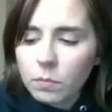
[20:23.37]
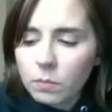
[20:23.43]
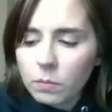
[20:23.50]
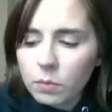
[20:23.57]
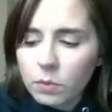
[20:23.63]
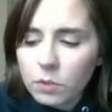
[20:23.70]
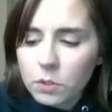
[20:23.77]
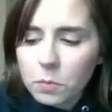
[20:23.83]

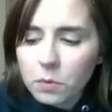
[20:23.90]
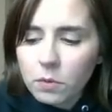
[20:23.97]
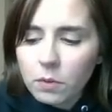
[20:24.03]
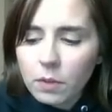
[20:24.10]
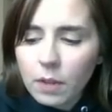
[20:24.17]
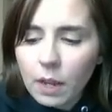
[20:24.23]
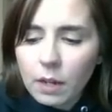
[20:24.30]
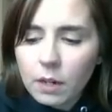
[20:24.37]
push-pull
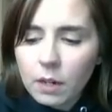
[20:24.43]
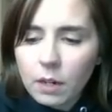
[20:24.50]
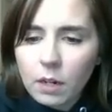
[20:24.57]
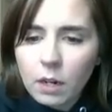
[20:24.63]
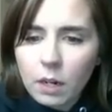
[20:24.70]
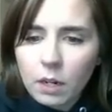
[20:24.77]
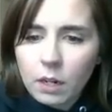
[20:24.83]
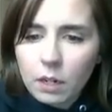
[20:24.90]
that a
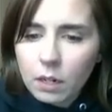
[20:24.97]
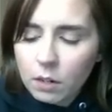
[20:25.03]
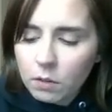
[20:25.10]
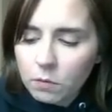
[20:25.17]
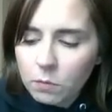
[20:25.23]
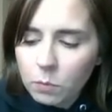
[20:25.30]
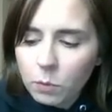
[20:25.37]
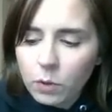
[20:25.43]
negative
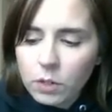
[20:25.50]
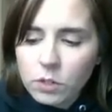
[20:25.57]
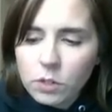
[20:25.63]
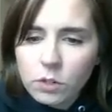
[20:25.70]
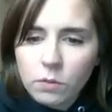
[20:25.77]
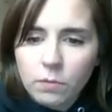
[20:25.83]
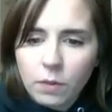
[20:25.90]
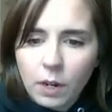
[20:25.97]

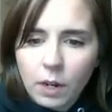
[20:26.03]
0.25.